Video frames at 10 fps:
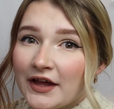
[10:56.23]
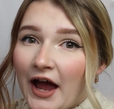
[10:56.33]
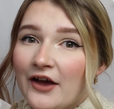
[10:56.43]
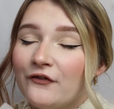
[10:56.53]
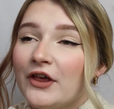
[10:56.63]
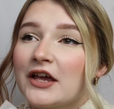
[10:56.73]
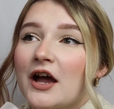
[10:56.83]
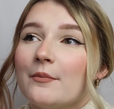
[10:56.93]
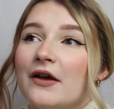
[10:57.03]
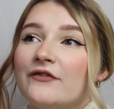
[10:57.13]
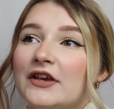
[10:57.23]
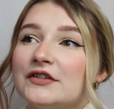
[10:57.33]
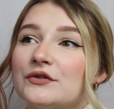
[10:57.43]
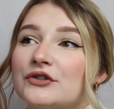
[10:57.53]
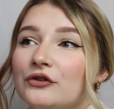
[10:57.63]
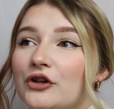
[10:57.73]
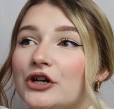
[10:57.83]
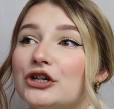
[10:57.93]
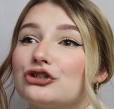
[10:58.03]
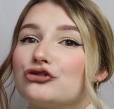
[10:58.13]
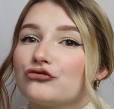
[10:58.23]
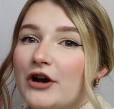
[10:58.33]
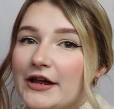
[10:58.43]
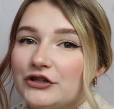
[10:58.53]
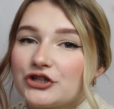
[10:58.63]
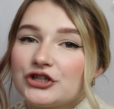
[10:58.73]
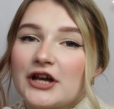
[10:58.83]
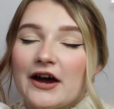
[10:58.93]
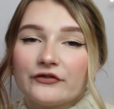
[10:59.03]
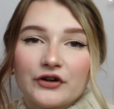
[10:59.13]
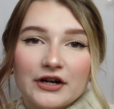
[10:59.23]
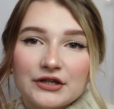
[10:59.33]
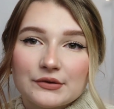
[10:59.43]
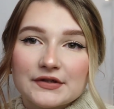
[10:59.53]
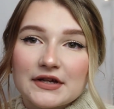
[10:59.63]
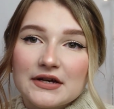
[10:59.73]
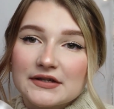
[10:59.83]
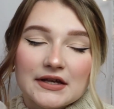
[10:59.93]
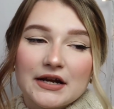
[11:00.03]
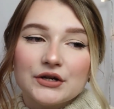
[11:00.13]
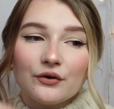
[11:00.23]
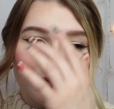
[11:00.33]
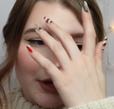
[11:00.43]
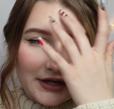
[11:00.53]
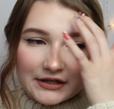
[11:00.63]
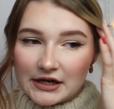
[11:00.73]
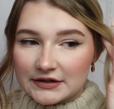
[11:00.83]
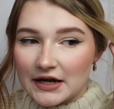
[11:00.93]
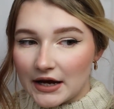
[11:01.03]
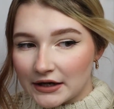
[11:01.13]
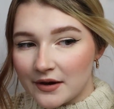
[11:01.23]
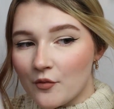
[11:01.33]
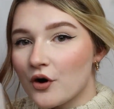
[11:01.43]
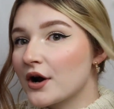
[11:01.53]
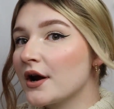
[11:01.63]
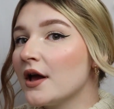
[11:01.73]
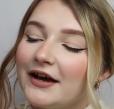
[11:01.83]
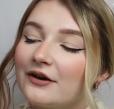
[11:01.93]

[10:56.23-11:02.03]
Like, I feel like my face used to look drenched after I used this, and I don't feel like it does that anymore.